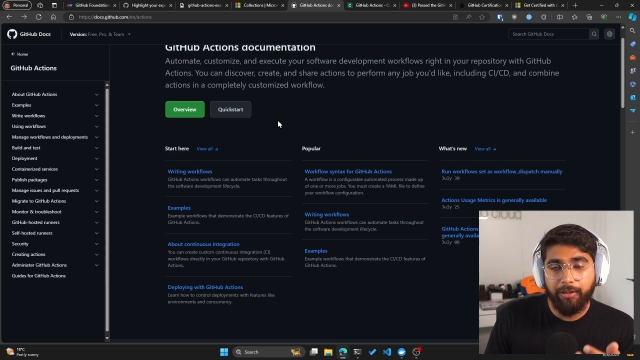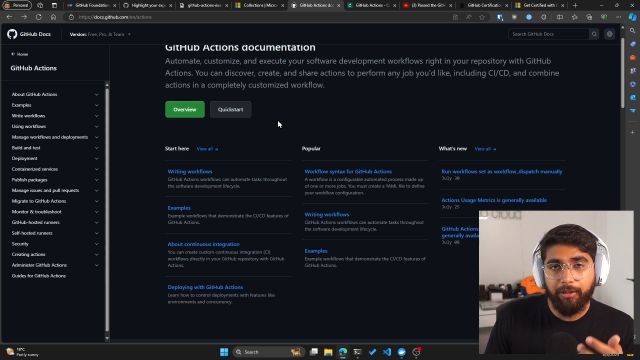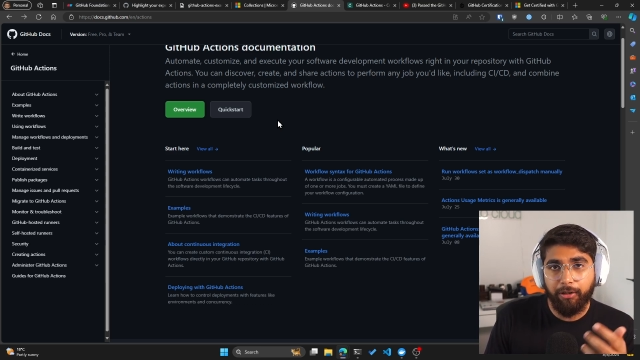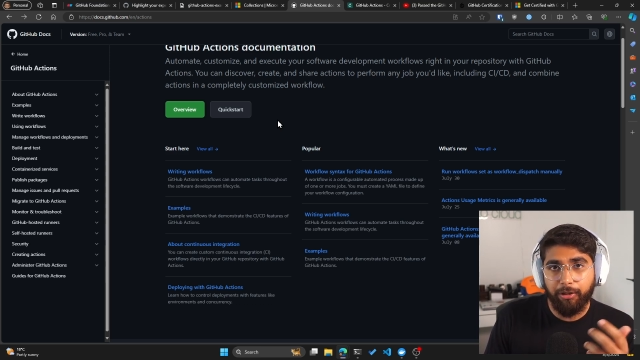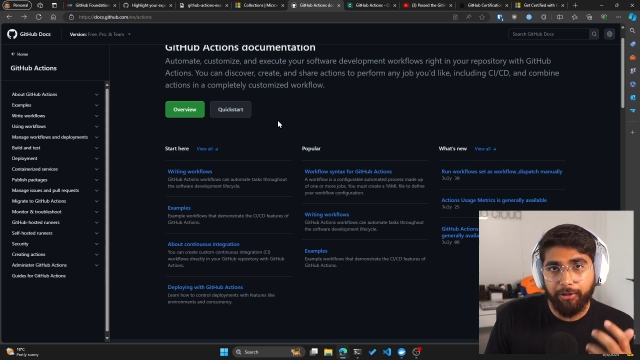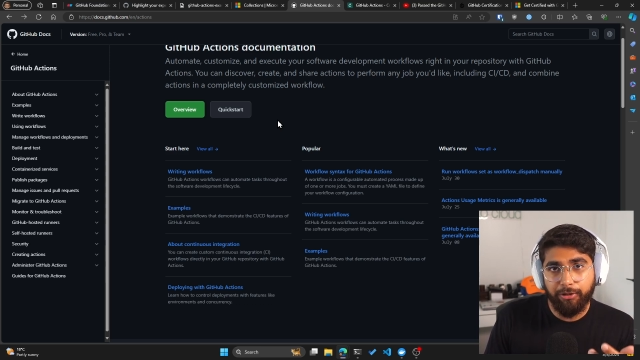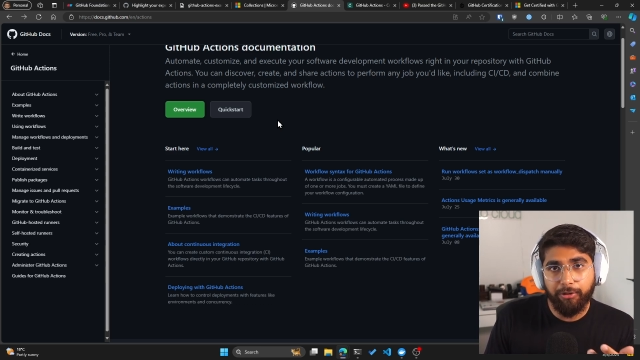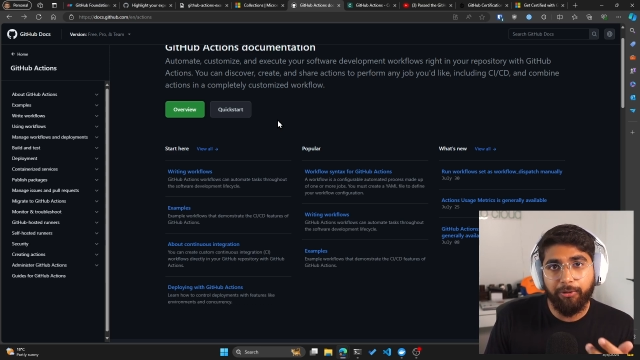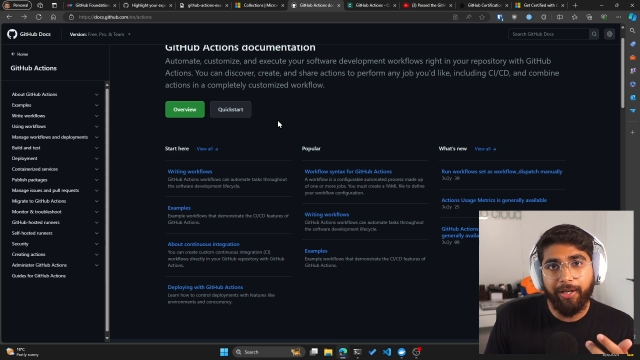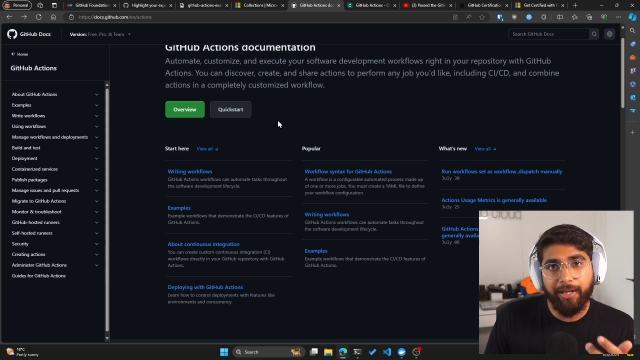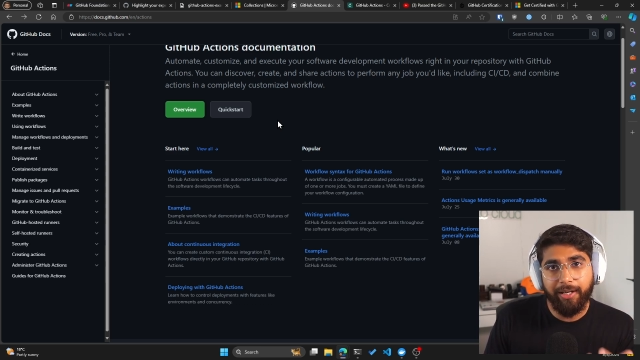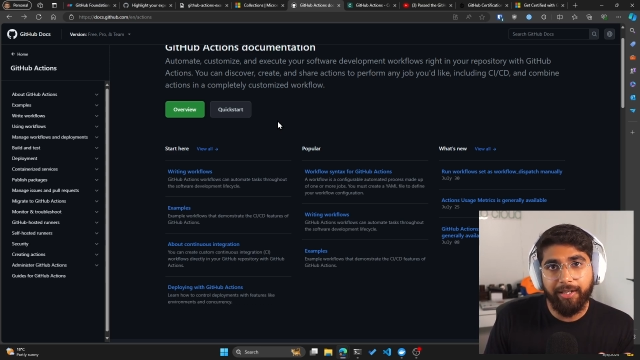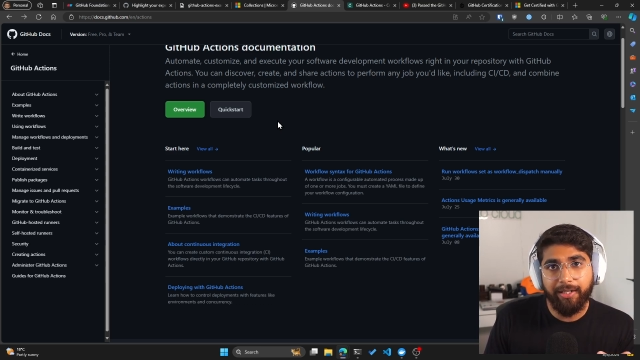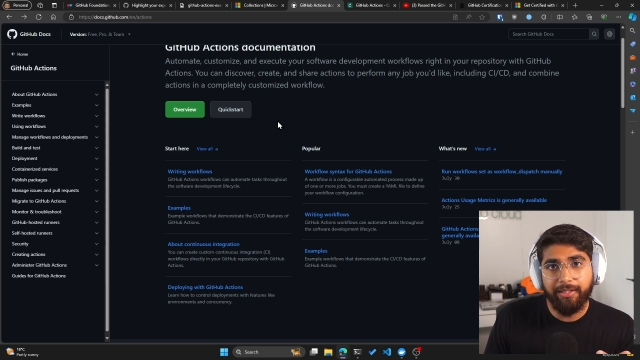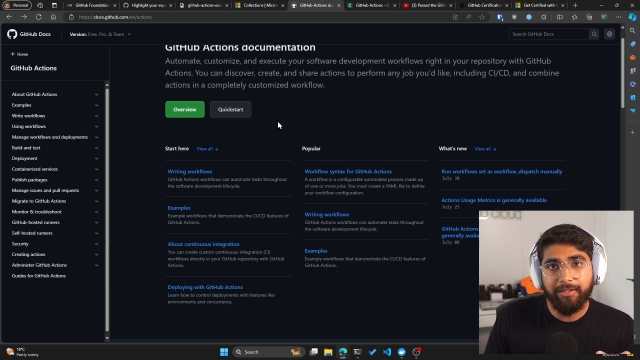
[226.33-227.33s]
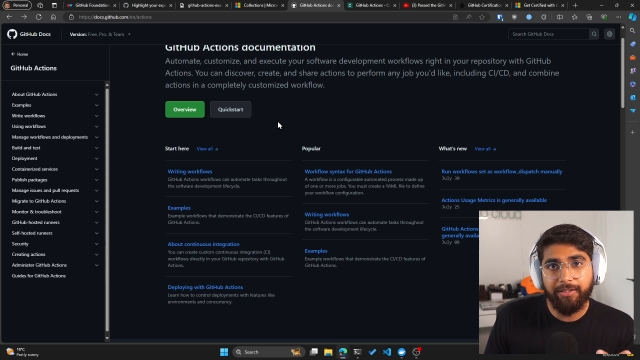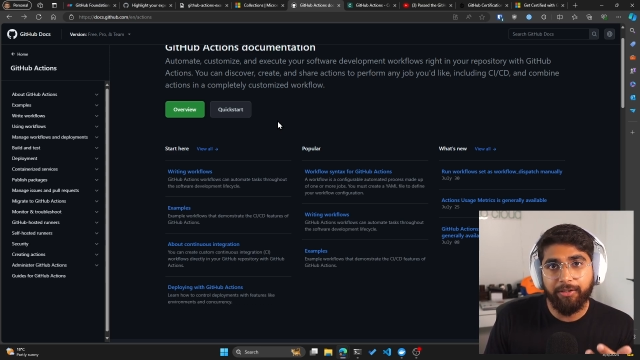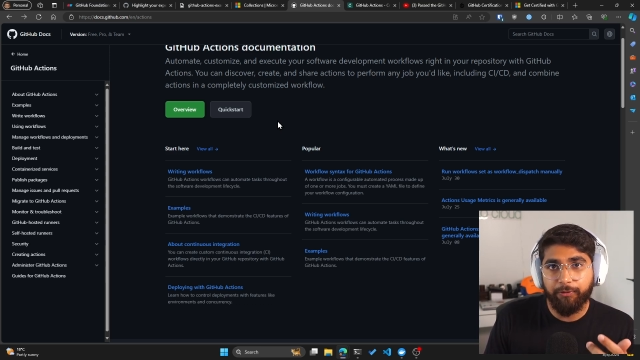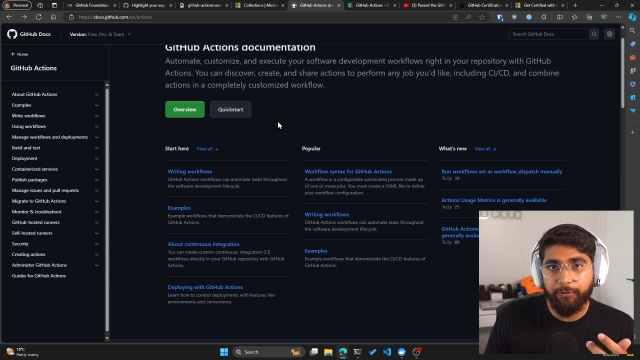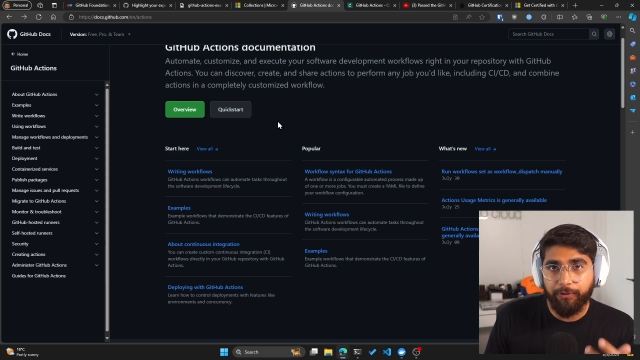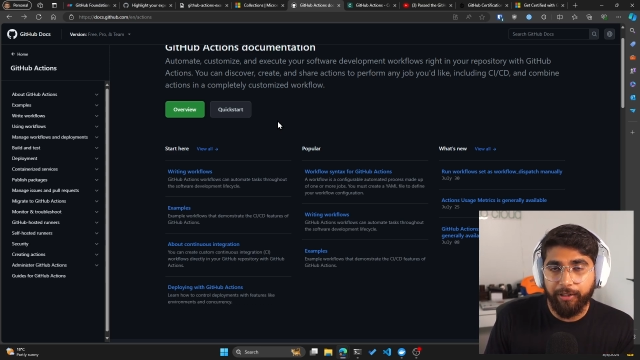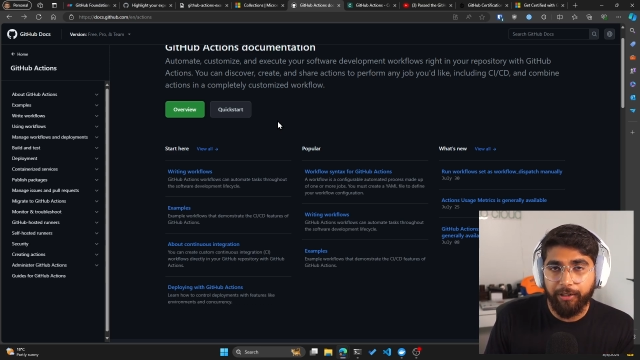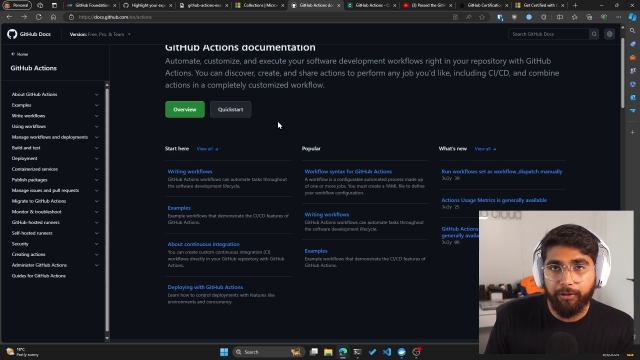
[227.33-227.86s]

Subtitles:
also has a free